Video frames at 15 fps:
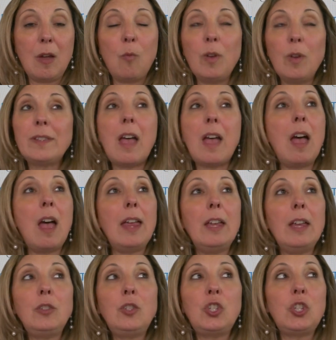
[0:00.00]
was
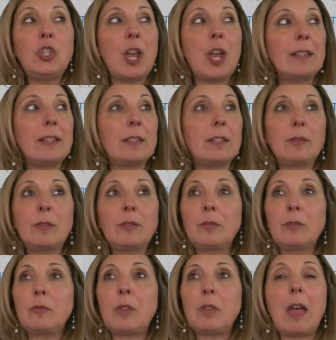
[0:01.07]
I just,
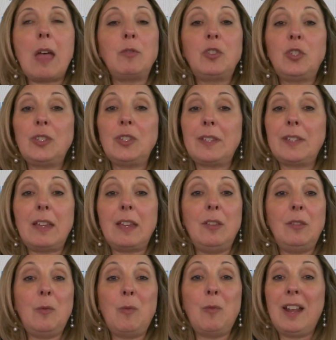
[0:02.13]
I was just like, you
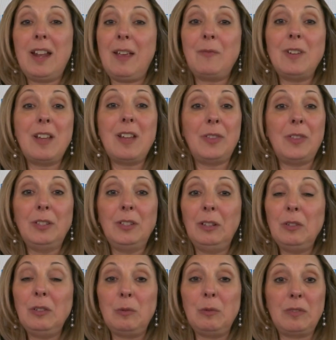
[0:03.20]
know what? I have nothing to
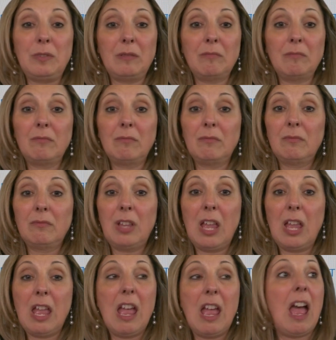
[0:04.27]
lose.
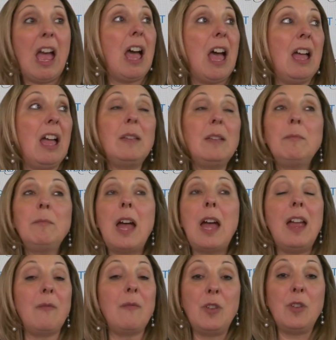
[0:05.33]
I am,
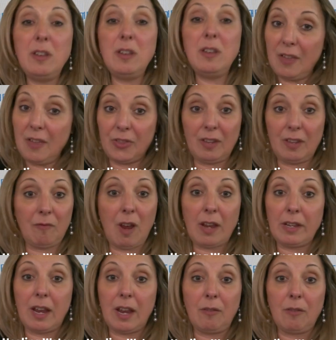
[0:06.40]
I have nothing right
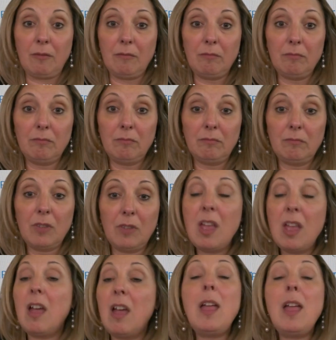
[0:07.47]
now.
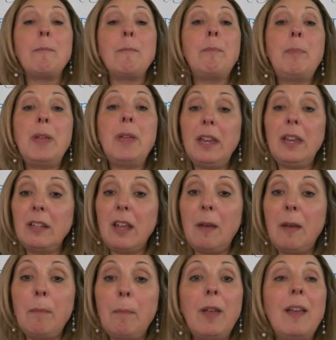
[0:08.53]
I am picking
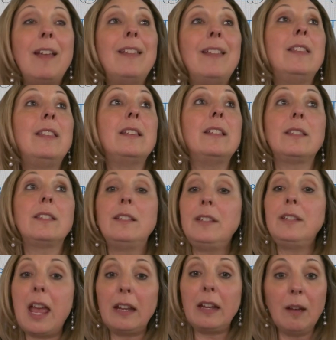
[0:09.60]
up this
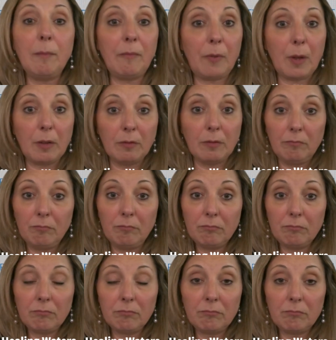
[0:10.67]
daggum phone
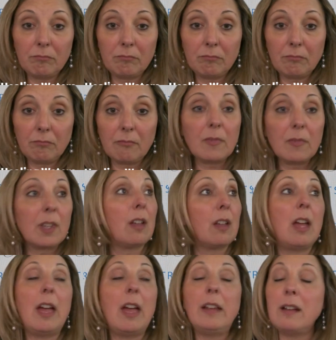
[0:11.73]

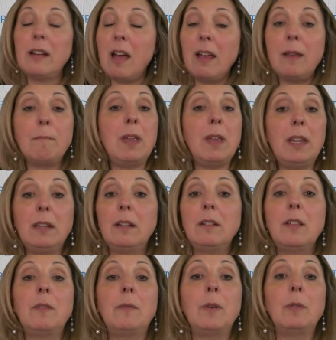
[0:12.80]
and I'm making
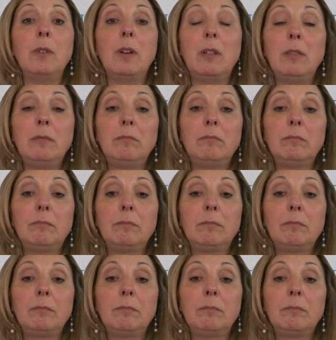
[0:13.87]
another phone call.